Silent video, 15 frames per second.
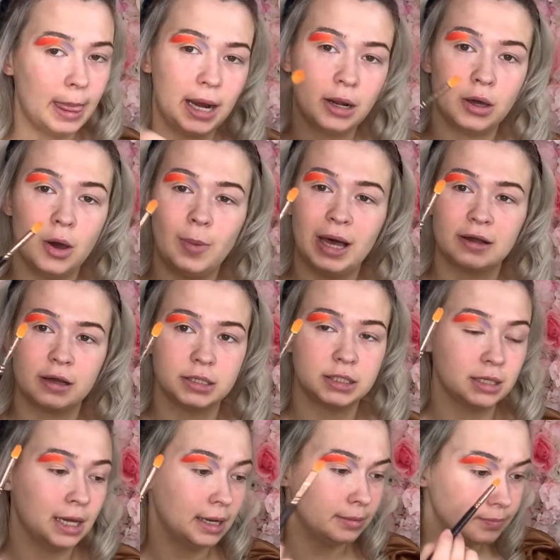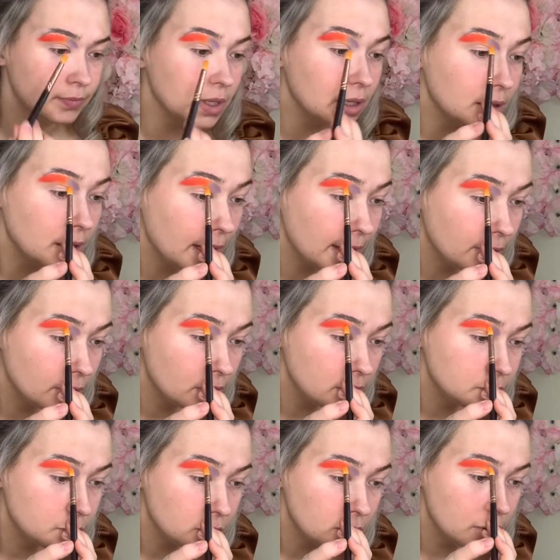then go back to that lighter colours
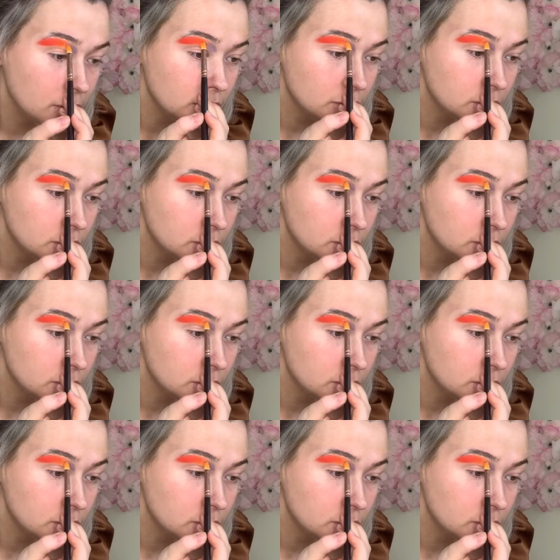brush.